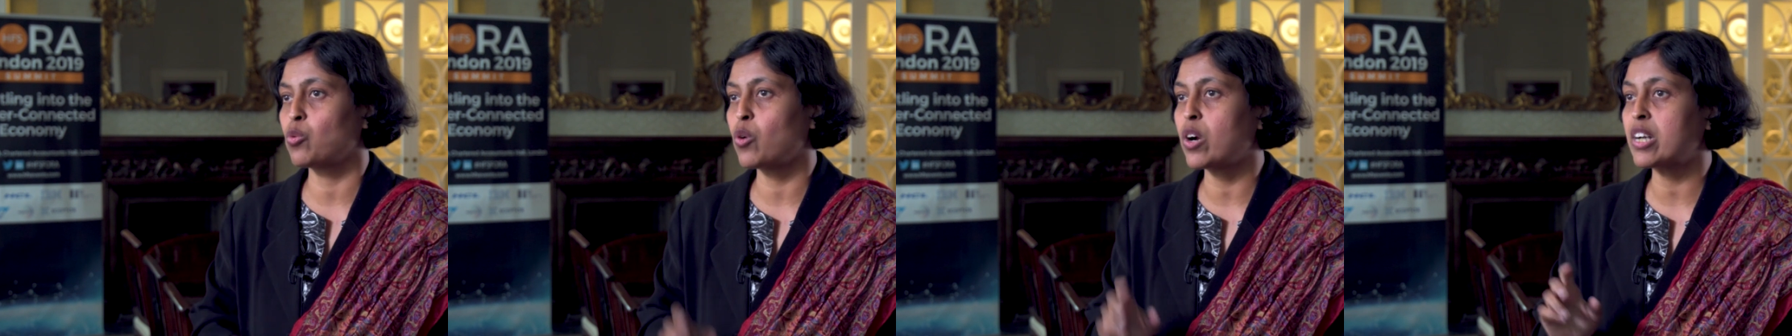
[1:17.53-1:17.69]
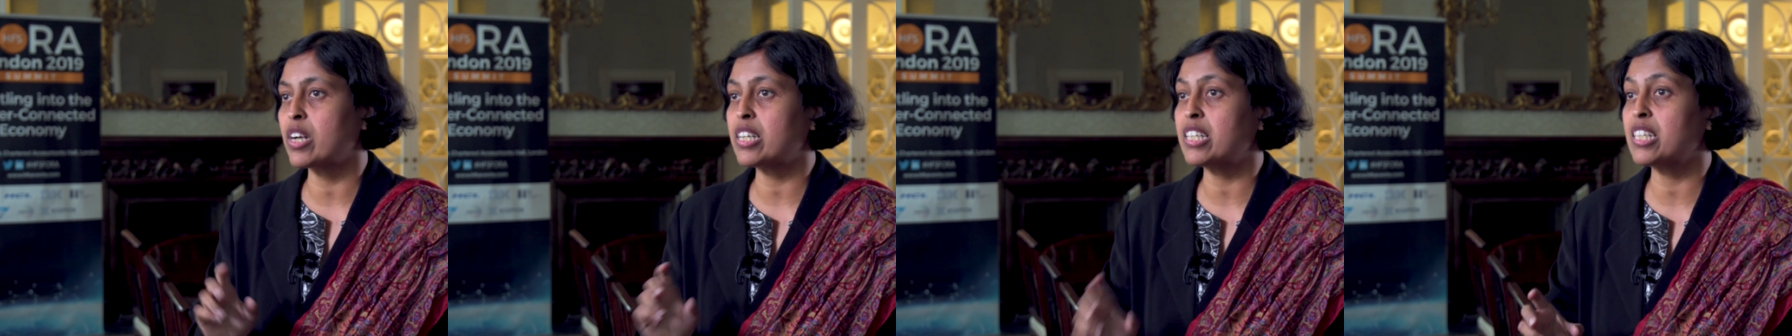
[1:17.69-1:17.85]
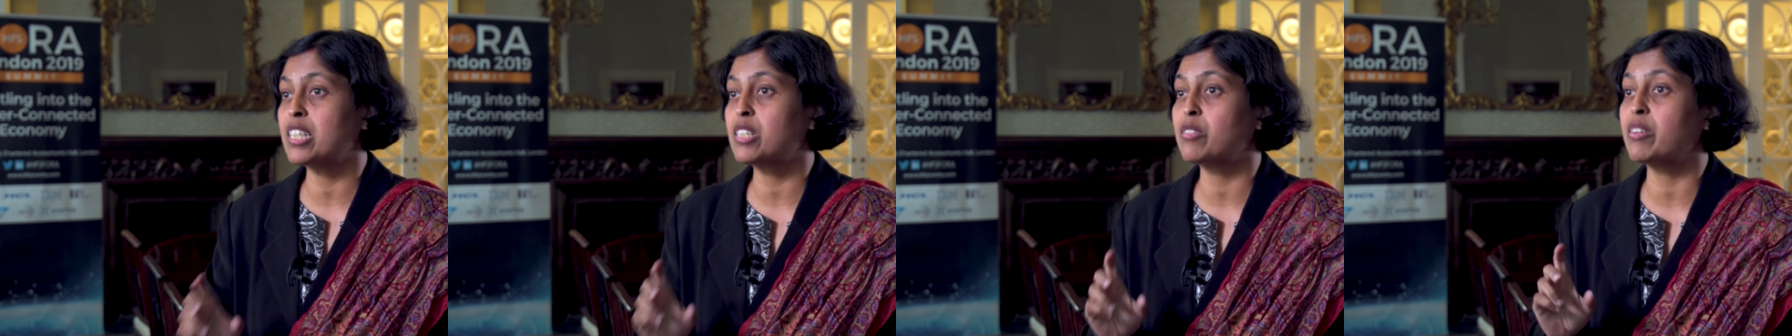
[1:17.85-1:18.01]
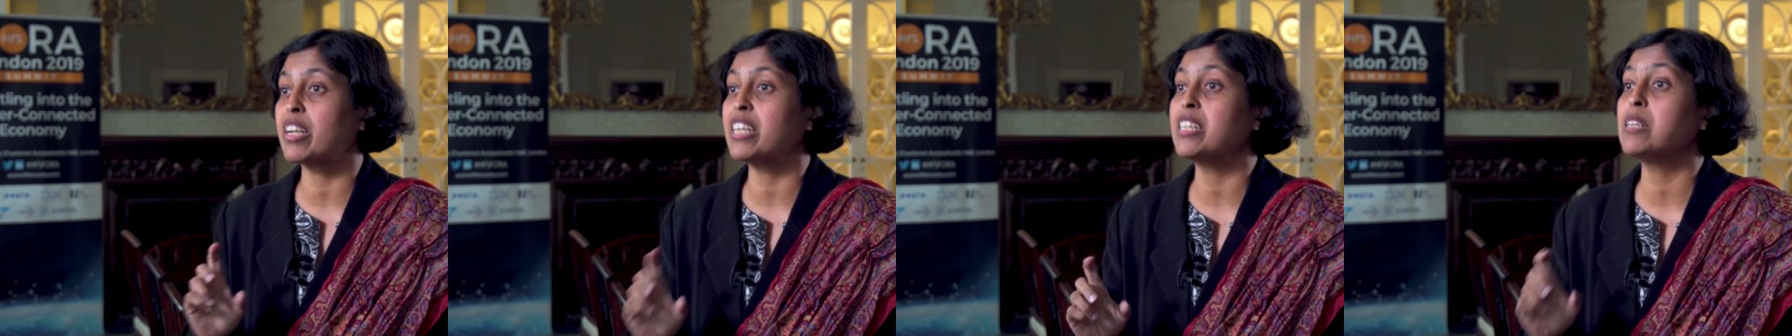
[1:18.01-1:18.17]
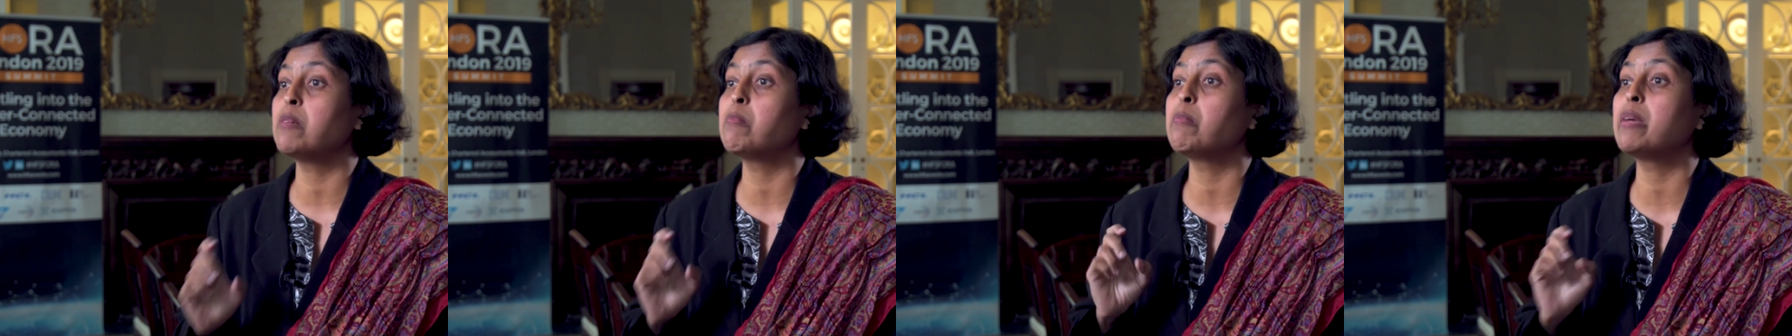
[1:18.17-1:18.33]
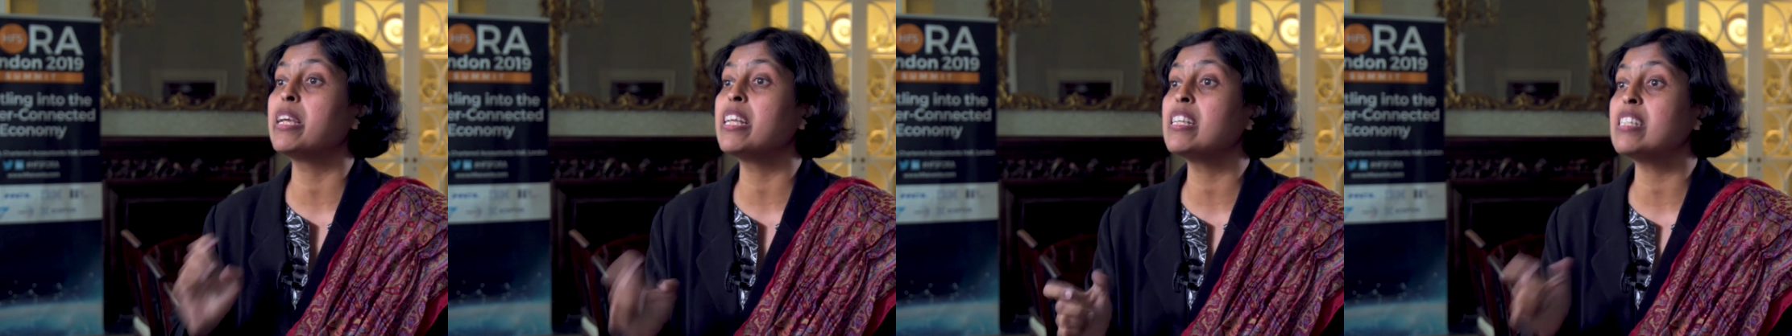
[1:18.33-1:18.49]
what it
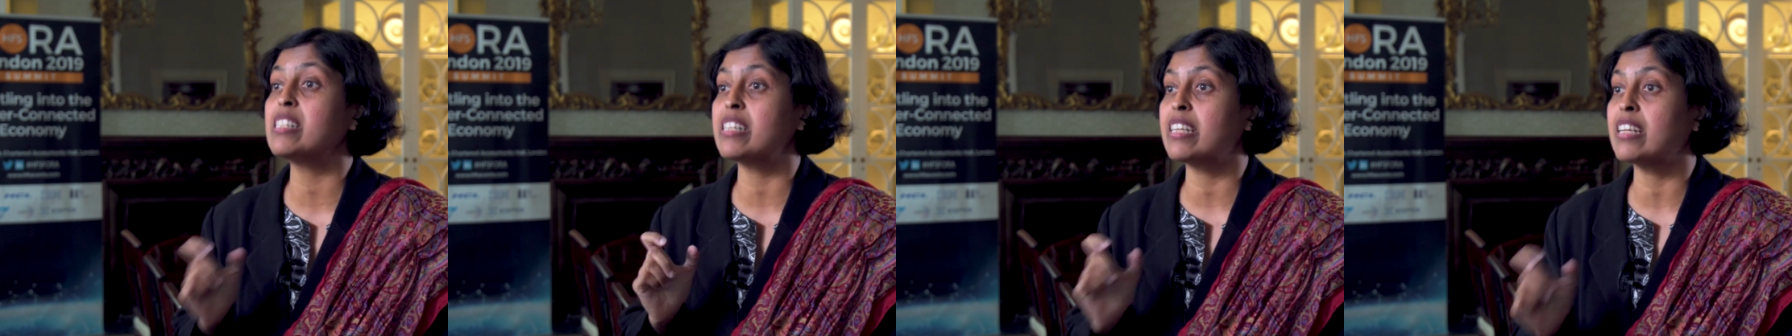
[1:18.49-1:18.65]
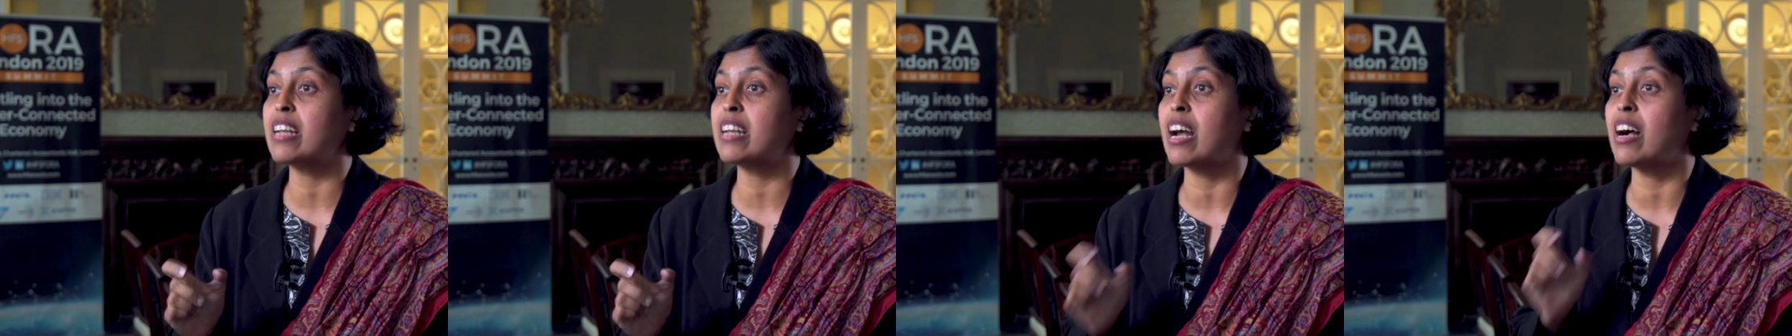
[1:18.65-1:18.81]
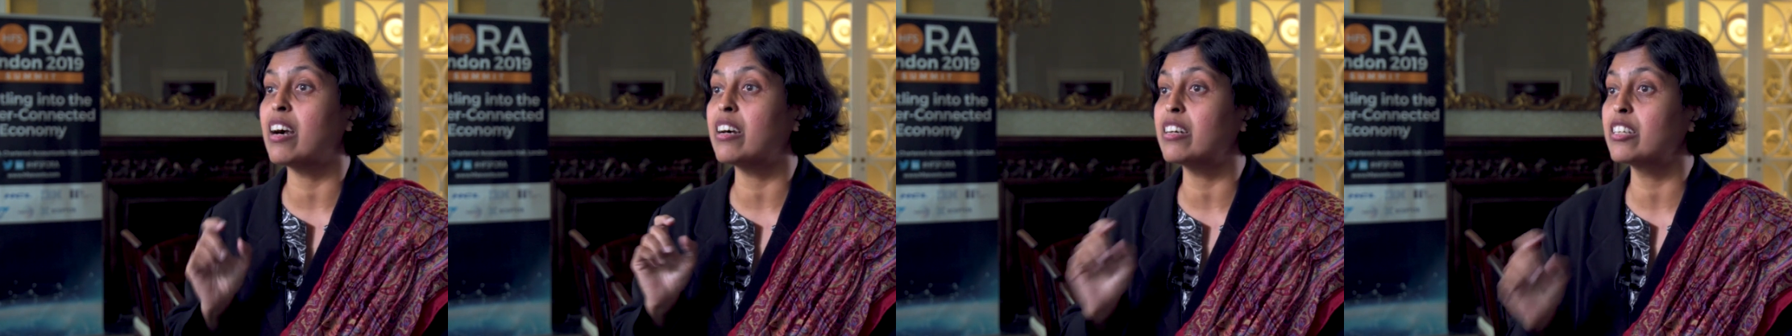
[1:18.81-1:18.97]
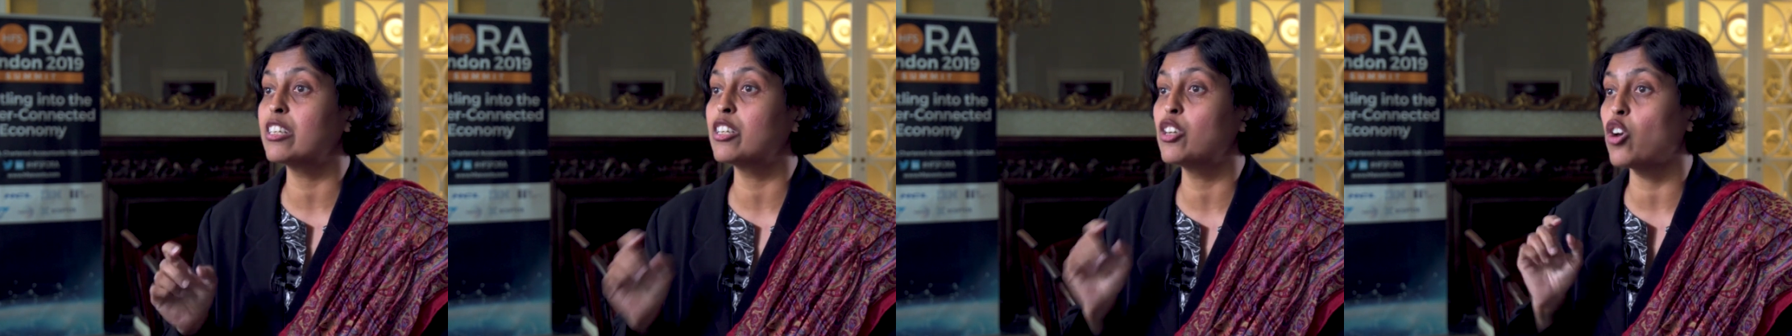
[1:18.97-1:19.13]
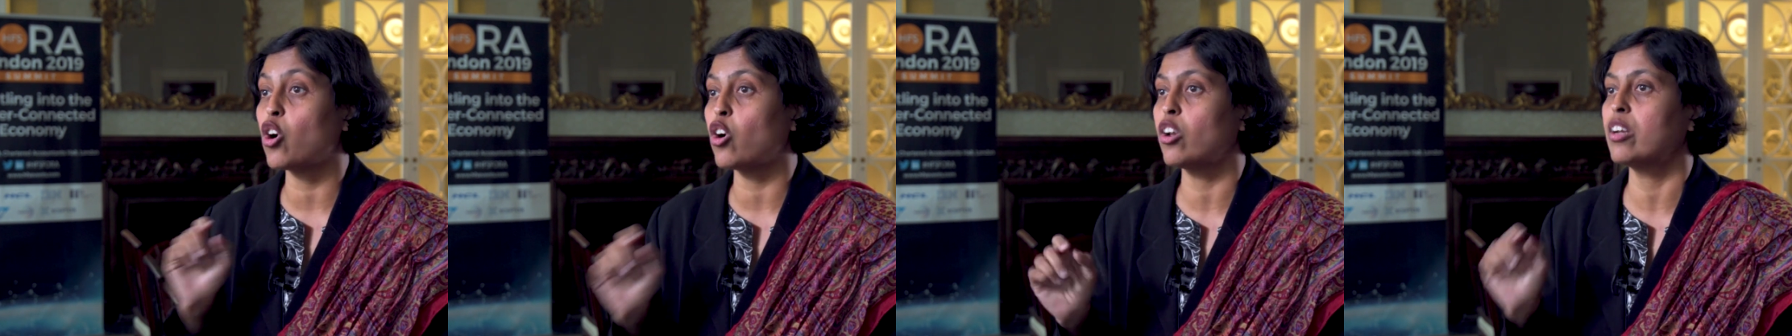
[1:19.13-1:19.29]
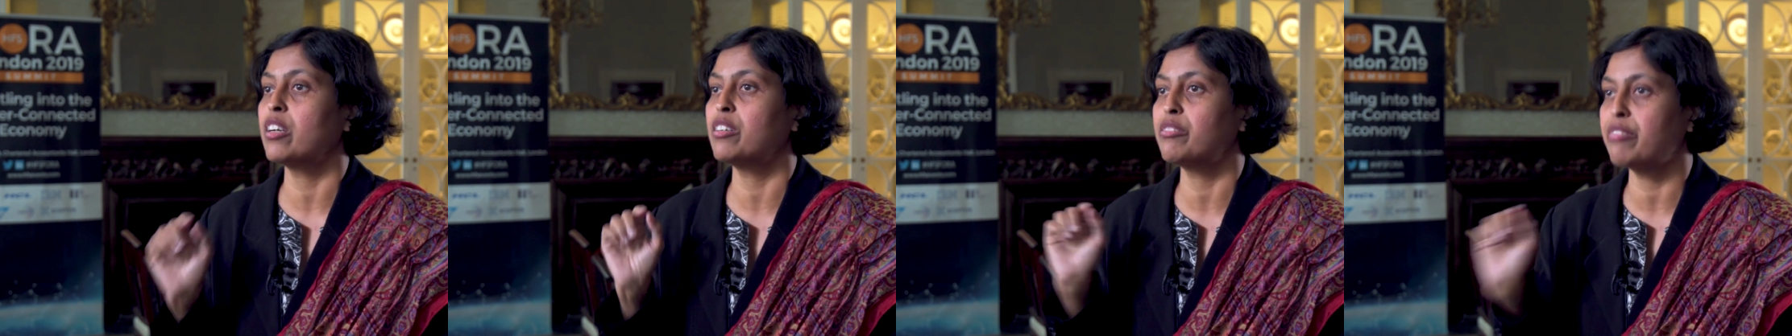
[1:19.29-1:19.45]
really means in hard
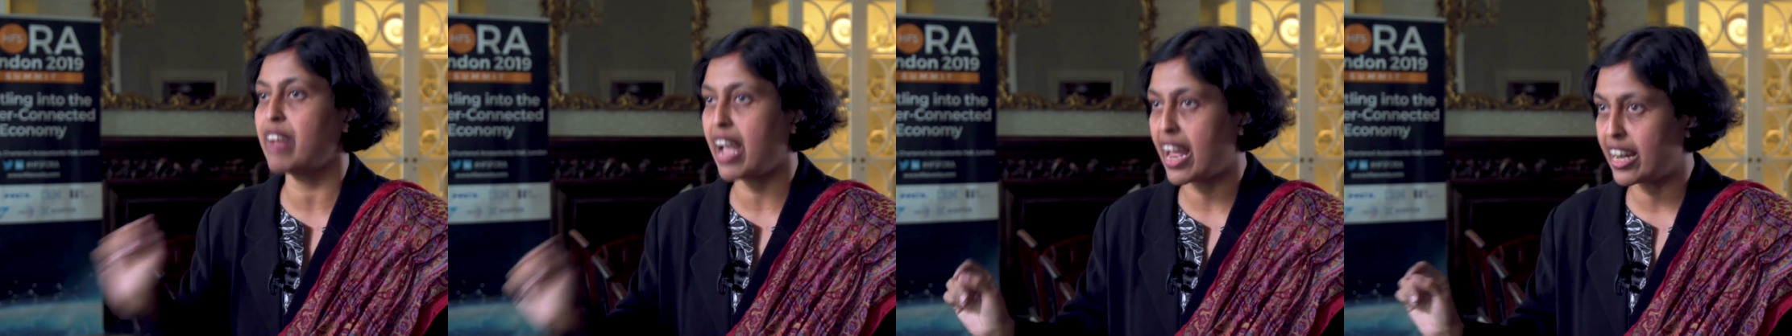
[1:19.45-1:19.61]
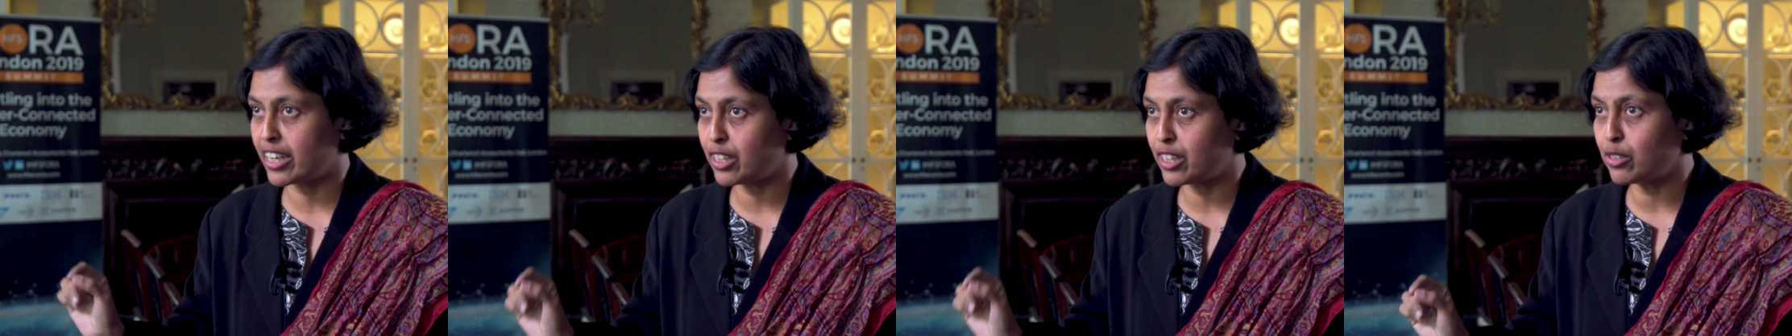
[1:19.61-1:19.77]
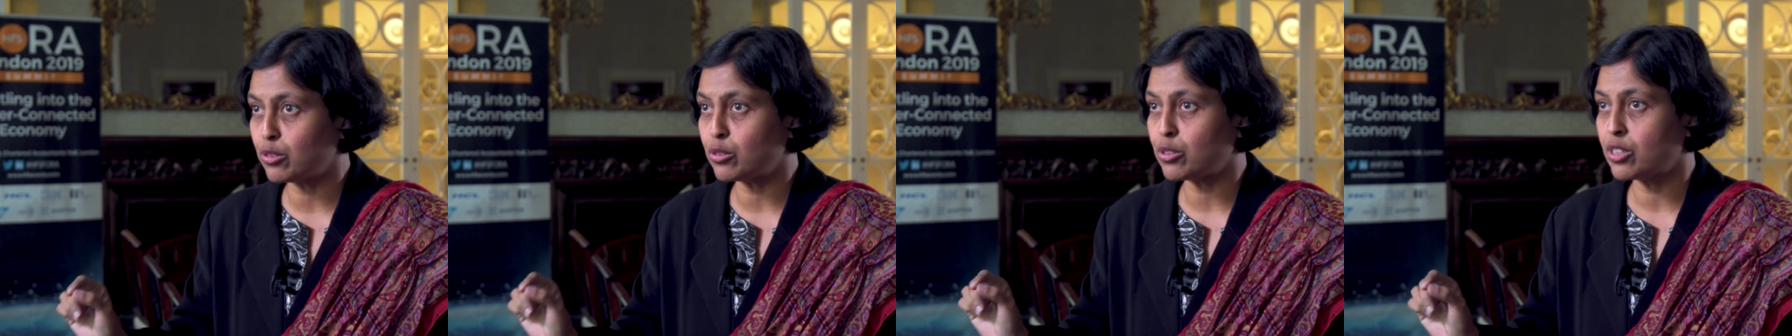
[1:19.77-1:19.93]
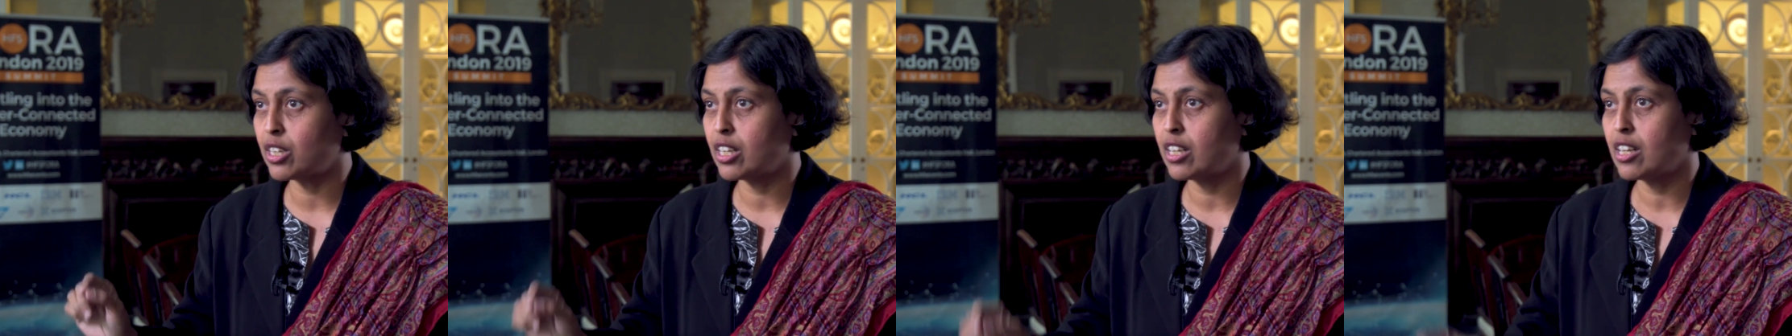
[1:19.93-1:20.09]
dollar value